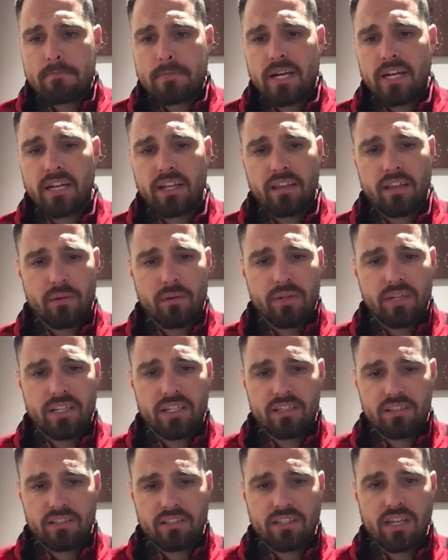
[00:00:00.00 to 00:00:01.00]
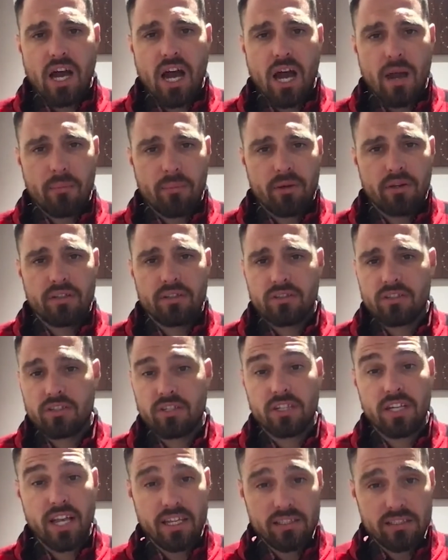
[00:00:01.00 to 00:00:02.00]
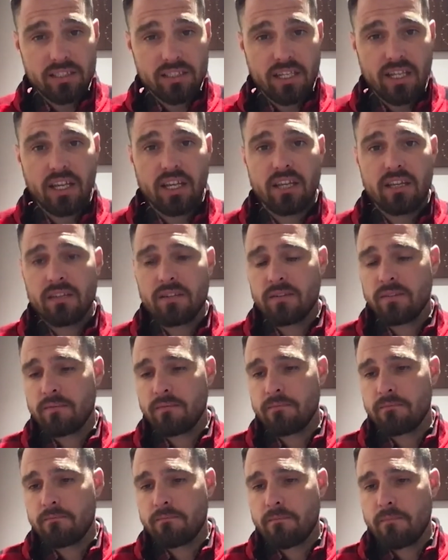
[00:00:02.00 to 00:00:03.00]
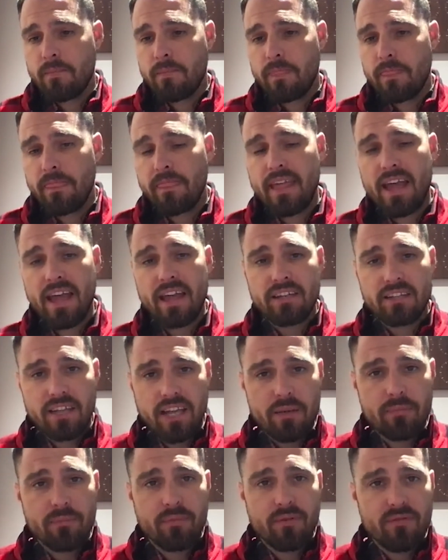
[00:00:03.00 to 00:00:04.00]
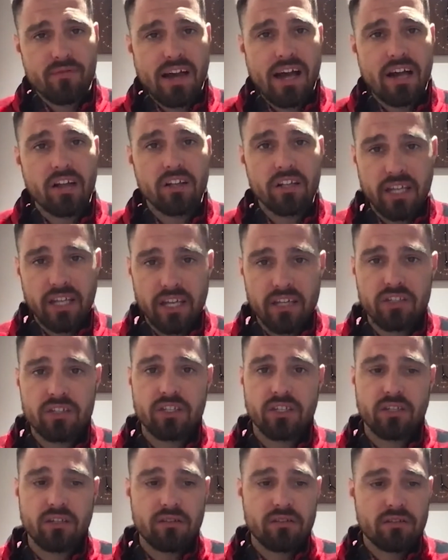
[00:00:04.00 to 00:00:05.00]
And I think we need to stop chasing that type of validation.